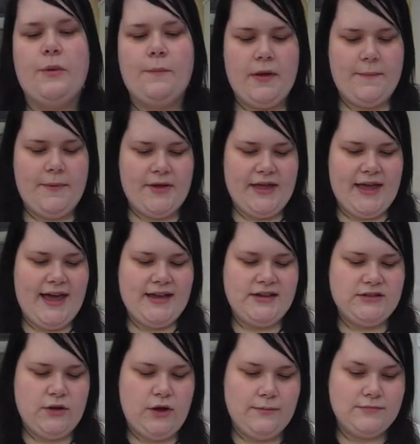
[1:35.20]
on my
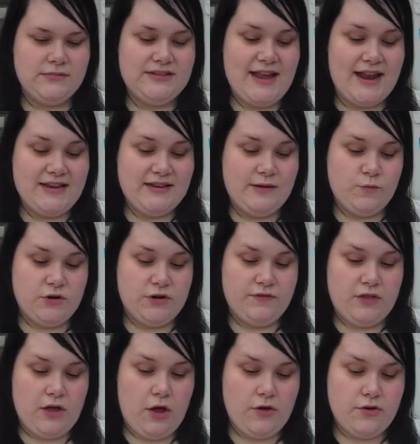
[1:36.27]
bouquet, so I'm sending one
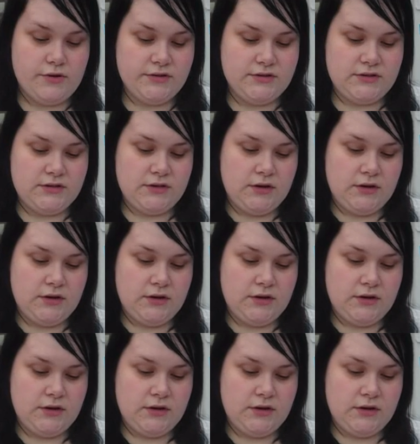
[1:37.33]
of those